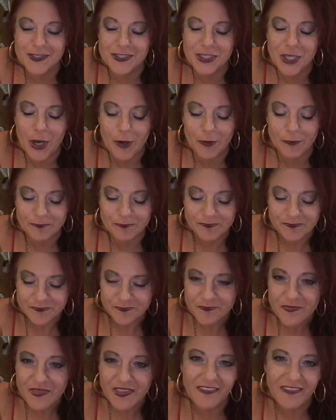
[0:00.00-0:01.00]
So,
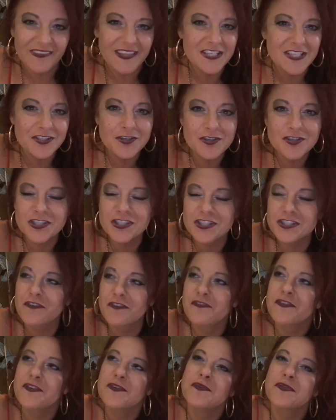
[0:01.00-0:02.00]
these are just a
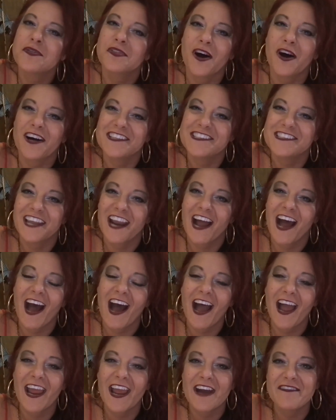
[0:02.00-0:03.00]
few thoughts that
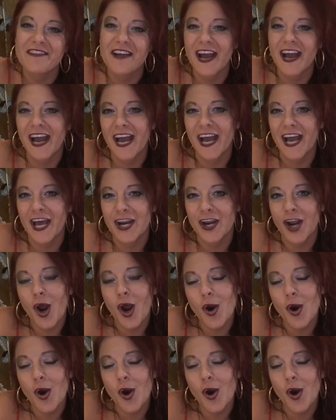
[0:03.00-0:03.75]
I have had